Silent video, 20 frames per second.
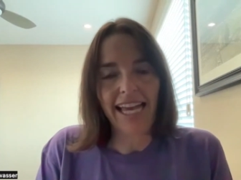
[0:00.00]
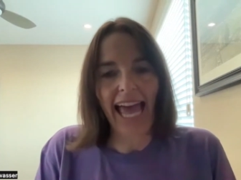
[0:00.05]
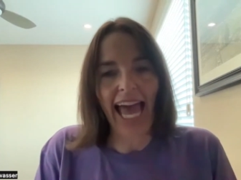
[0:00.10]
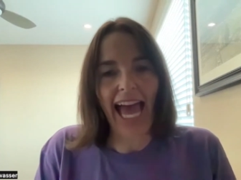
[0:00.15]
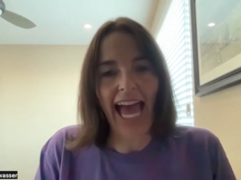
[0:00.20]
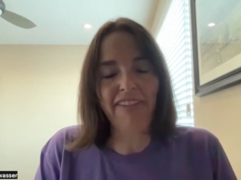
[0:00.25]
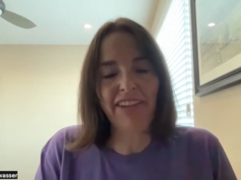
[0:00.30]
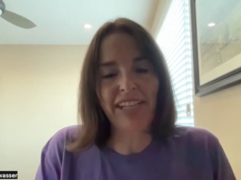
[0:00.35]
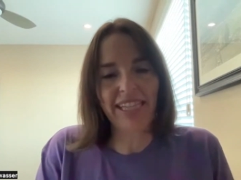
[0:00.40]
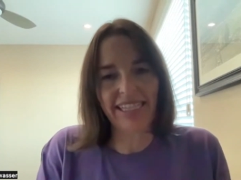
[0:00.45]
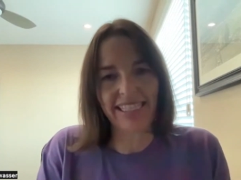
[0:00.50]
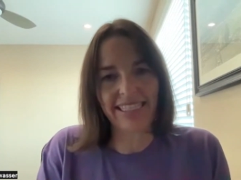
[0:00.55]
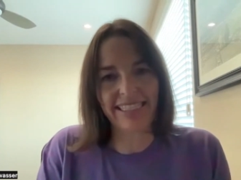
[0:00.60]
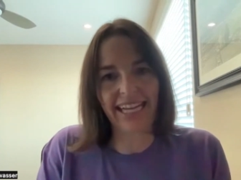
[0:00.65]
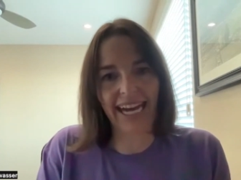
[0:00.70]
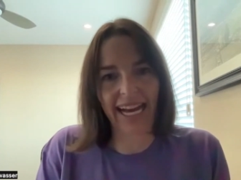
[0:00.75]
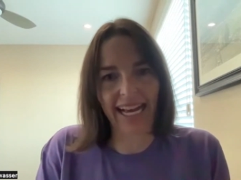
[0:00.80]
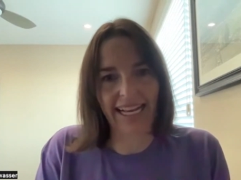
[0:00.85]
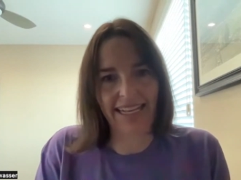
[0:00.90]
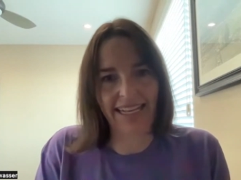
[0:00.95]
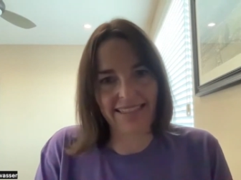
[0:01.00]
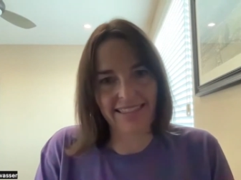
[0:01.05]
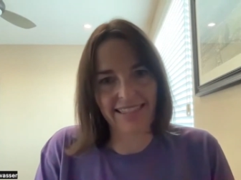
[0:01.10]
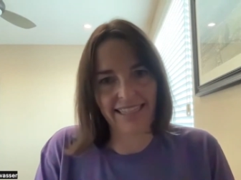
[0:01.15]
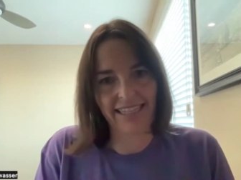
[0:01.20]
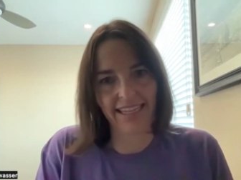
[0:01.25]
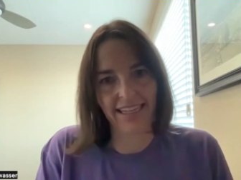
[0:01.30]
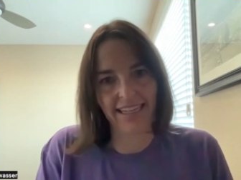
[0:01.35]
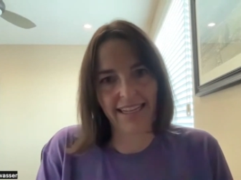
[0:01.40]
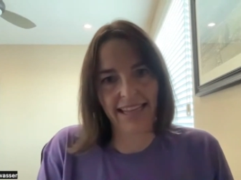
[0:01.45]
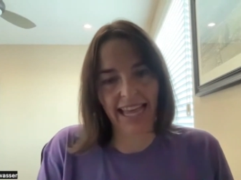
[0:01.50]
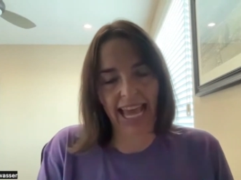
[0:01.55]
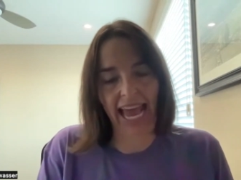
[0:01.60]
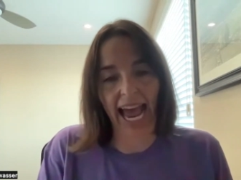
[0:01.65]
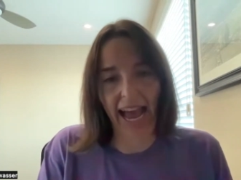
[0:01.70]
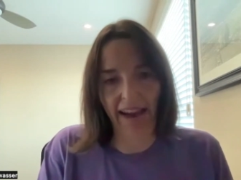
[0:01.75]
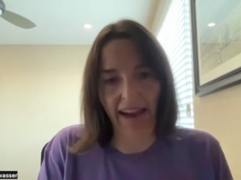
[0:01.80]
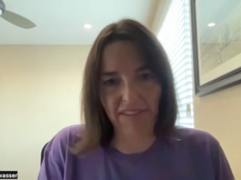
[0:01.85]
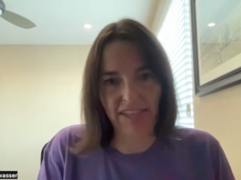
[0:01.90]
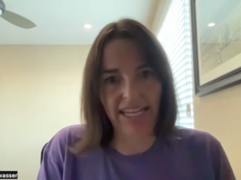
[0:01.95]
having these guys that that
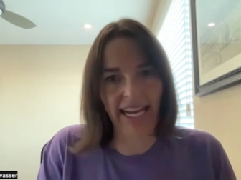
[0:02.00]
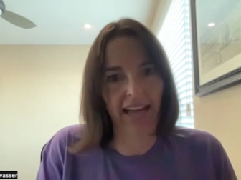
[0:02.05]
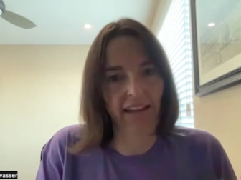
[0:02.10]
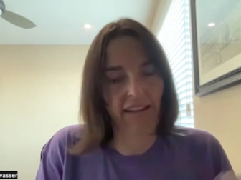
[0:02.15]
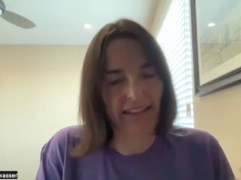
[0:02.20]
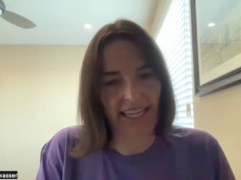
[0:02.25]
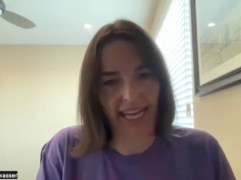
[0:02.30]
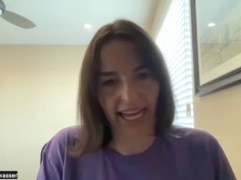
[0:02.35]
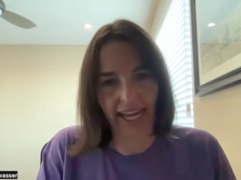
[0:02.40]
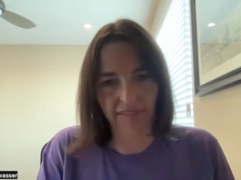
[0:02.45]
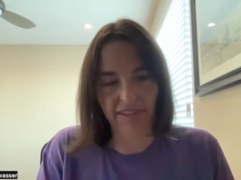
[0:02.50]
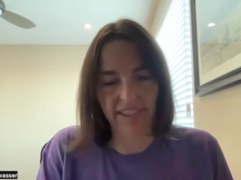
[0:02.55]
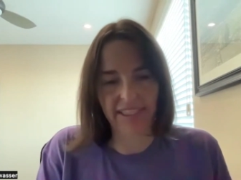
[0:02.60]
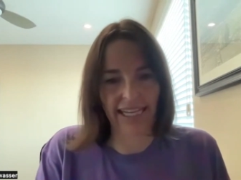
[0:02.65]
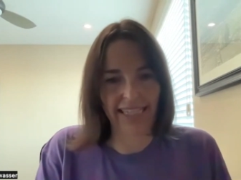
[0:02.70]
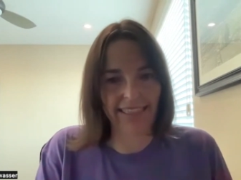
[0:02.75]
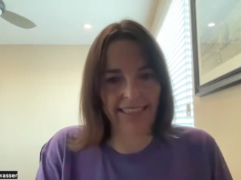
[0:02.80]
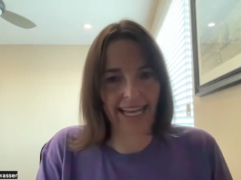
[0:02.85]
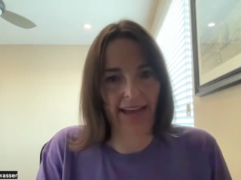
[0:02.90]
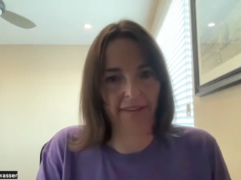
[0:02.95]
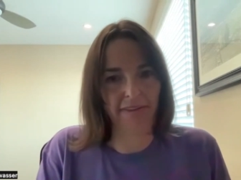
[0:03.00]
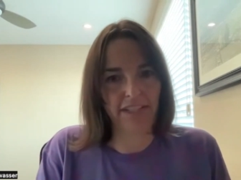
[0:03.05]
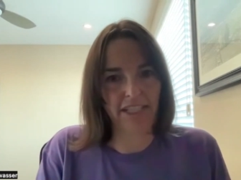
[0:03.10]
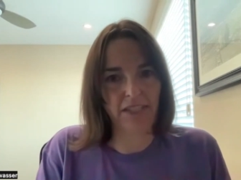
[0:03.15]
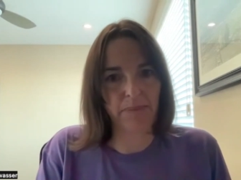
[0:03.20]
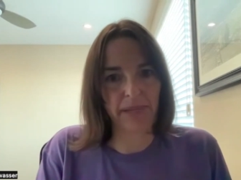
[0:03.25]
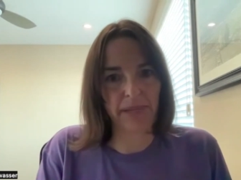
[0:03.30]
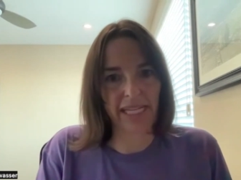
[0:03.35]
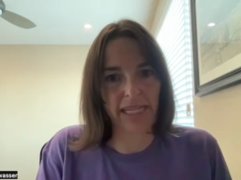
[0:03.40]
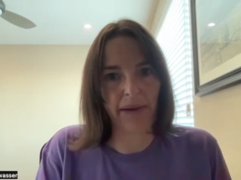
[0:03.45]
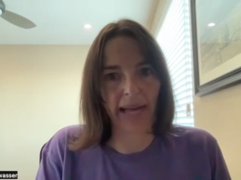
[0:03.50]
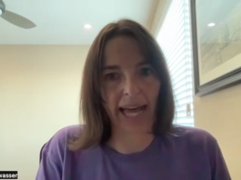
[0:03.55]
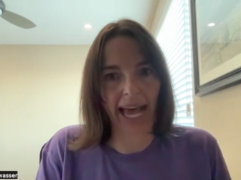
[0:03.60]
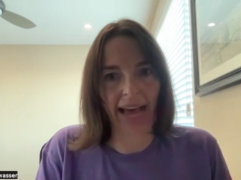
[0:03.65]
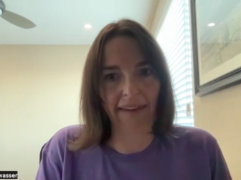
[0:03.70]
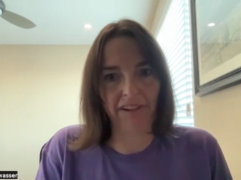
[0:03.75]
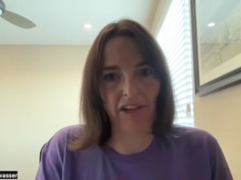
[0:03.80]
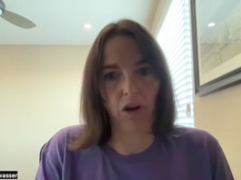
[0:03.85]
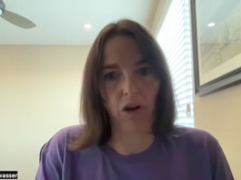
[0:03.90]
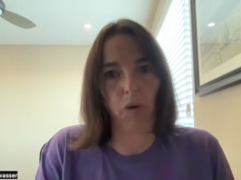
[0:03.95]
have the talent, that have the size, that have the speed, but
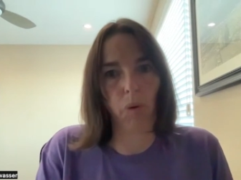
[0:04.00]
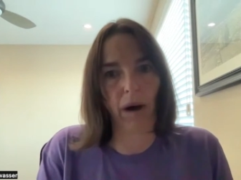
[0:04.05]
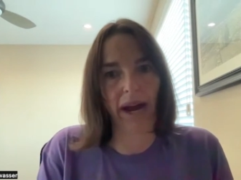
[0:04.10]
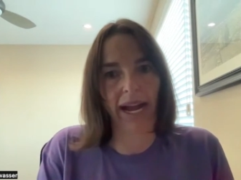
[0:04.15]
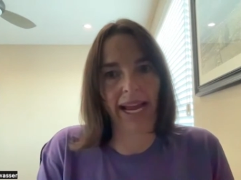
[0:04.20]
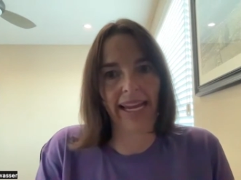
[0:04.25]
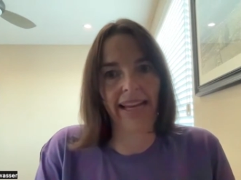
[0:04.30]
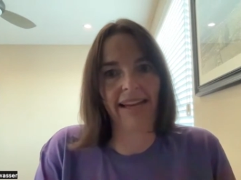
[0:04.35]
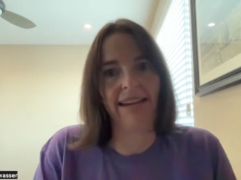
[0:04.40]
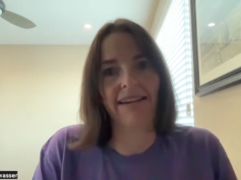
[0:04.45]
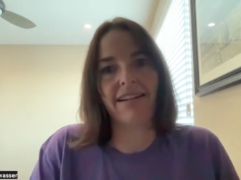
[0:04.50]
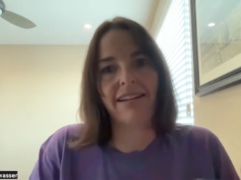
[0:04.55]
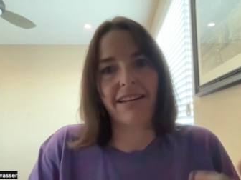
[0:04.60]
haven't quite